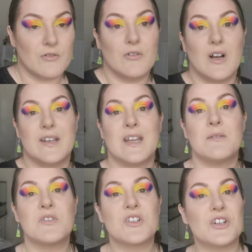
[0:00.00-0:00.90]
right, now
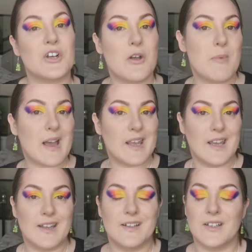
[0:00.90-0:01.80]
I'm just going to go back
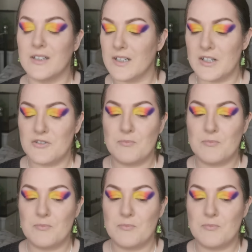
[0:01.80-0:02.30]
in and kind